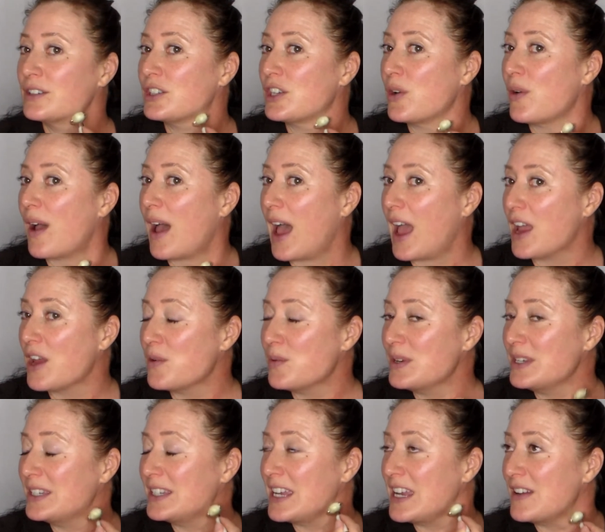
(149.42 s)
So I
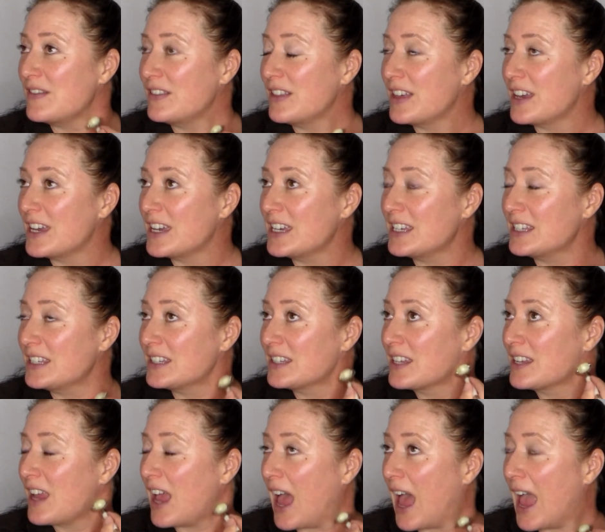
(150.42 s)
received
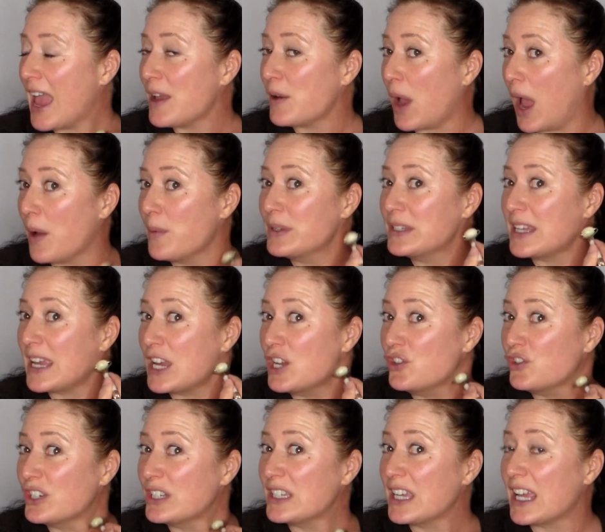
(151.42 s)
this I, I was
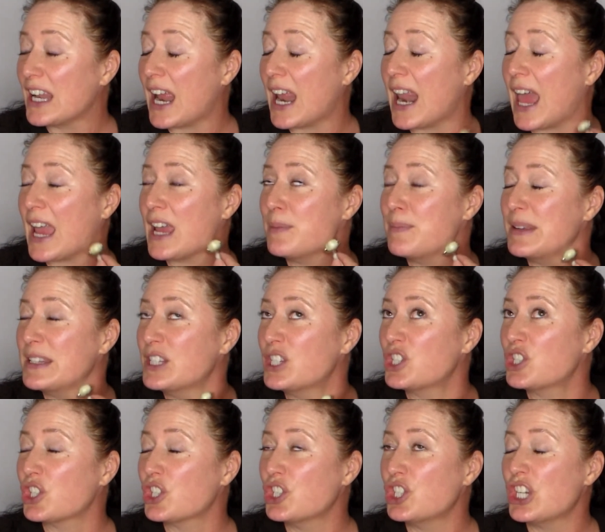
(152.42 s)
interested and I had been
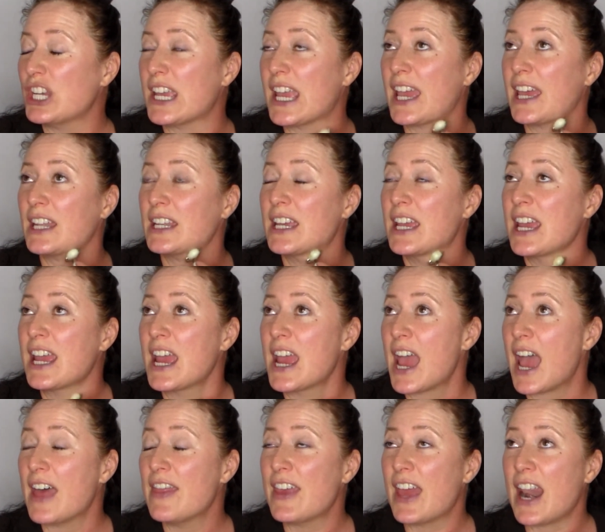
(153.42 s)
searching it
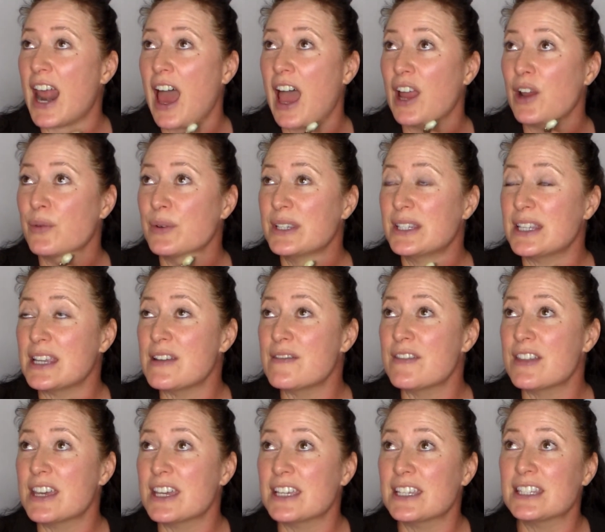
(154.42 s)
and then I
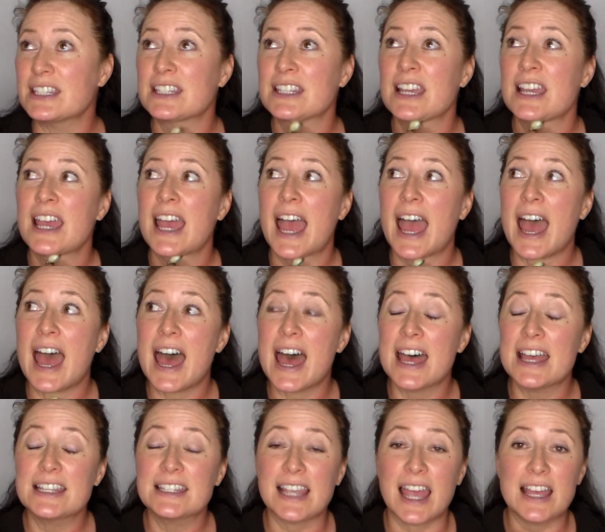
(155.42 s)
received this
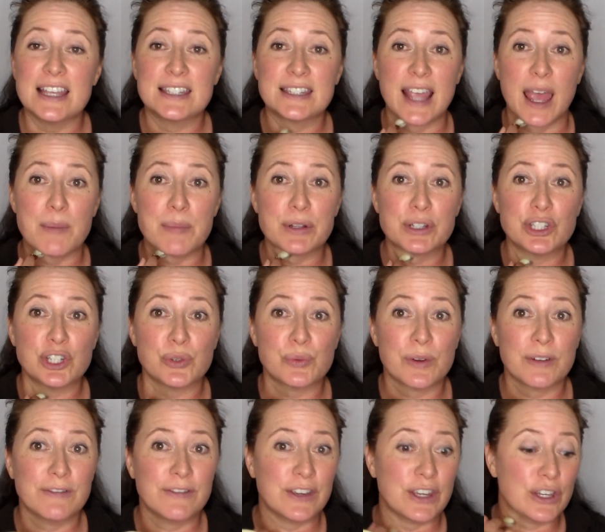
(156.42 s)
as a sample to
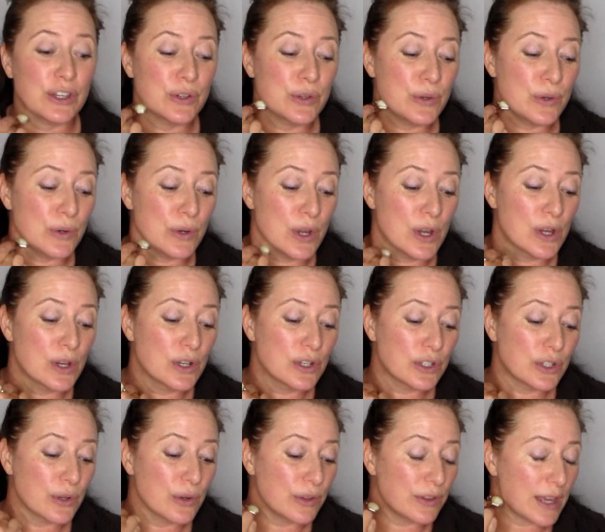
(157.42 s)
review.
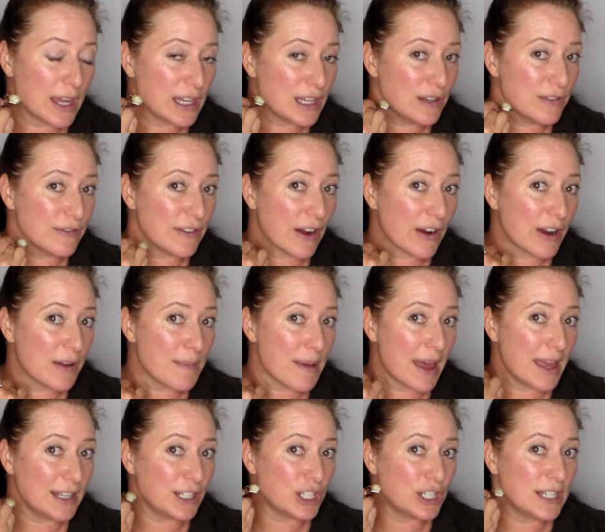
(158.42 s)
So thank you very
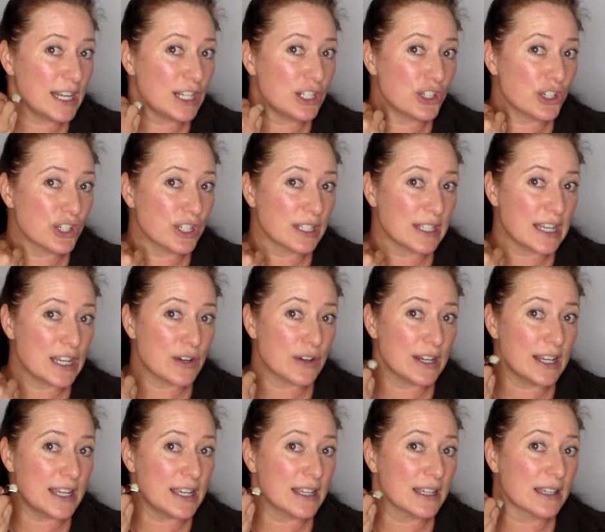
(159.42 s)
much, Nature's
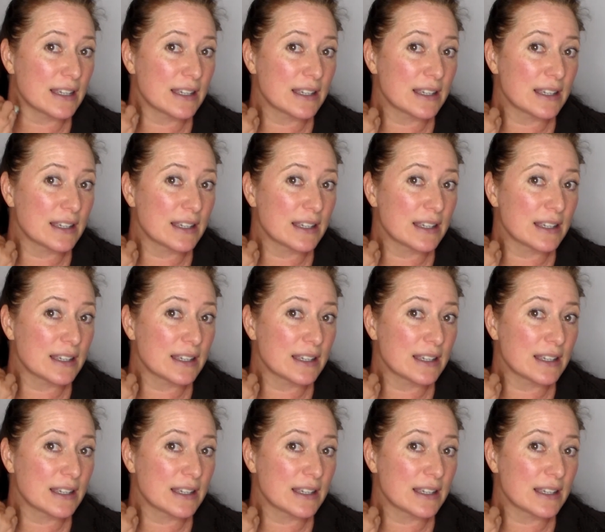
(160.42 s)
Secret.